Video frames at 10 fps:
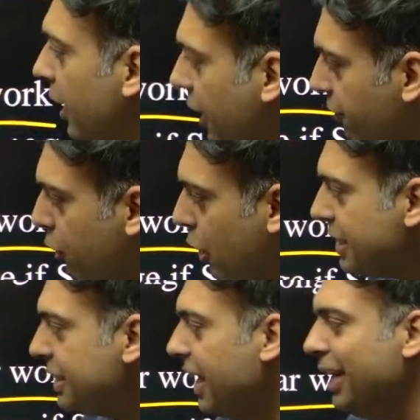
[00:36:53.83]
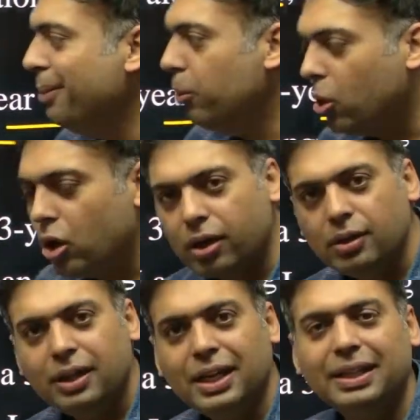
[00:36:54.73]
if you are staying
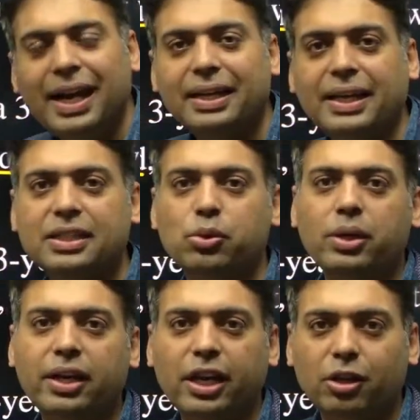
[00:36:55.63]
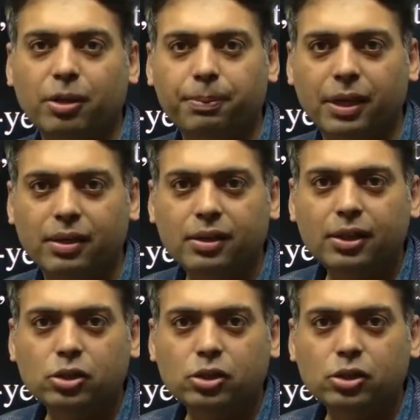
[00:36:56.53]
more, in that case you can get your PR.